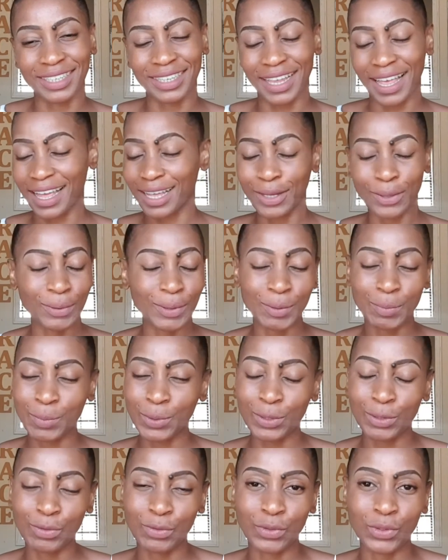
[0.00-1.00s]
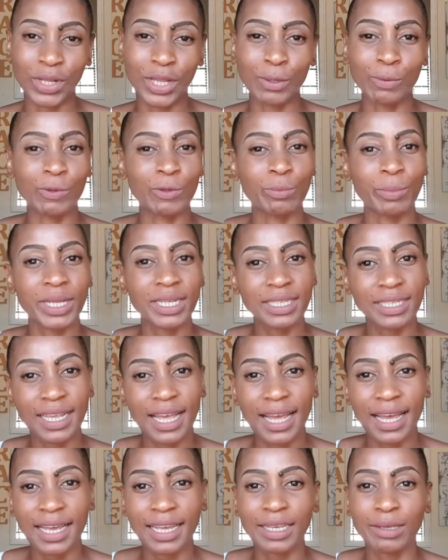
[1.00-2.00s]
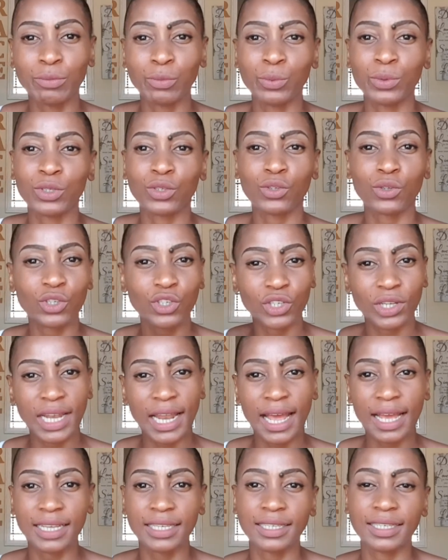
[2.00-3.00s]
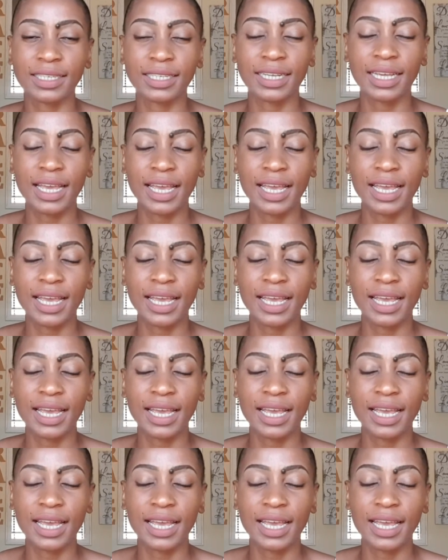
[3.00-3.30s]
Yeah, it was beautiful, and we spent time, we socialized.